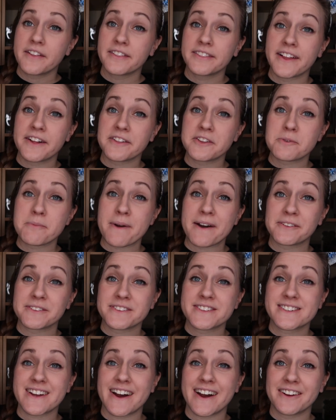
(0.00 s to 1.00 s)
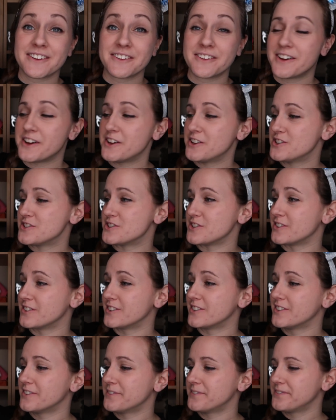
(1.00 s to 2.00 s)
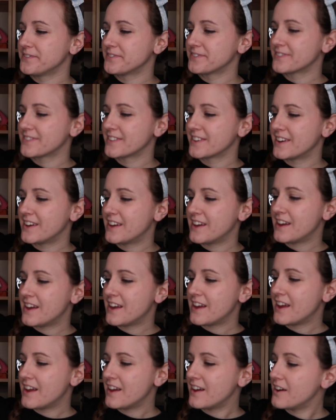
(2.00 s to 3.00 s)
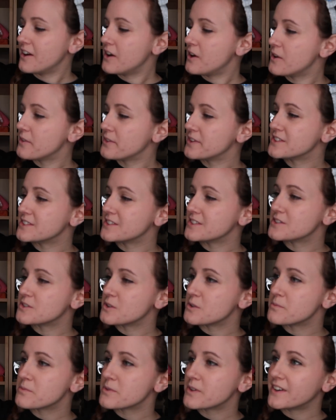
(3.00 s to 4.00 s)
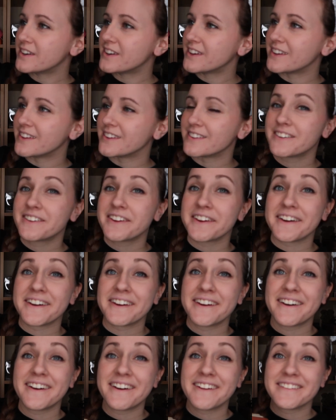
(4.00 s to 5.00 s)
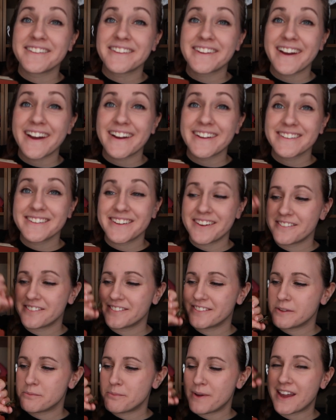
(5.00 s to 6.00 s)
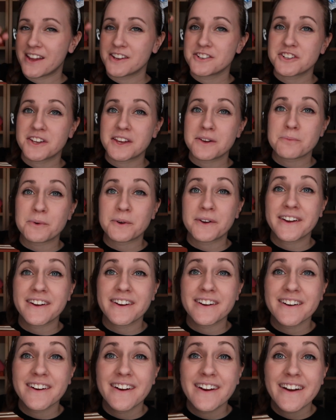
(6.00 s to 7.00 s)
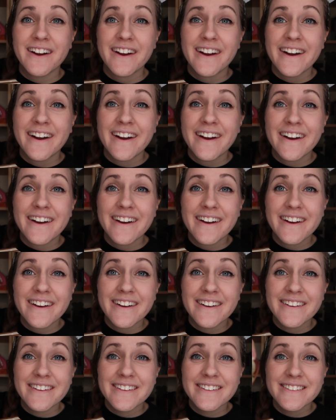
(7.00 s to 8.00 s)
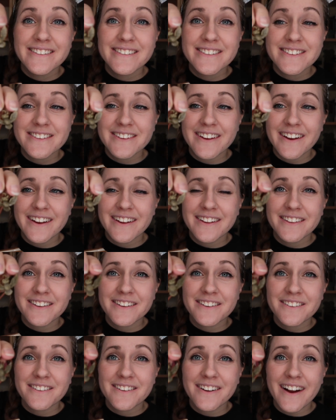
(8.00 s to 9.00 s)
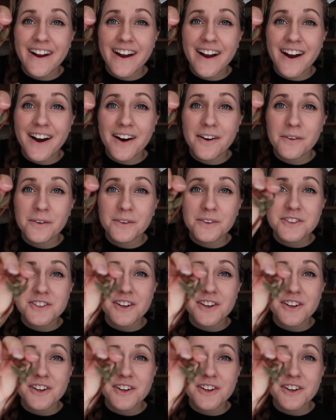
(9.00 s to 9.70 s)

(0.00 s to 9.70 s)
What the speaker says: leather-bound style journal. Oh, this is so pretty. Look at, on the end of the page keeper here is a little owl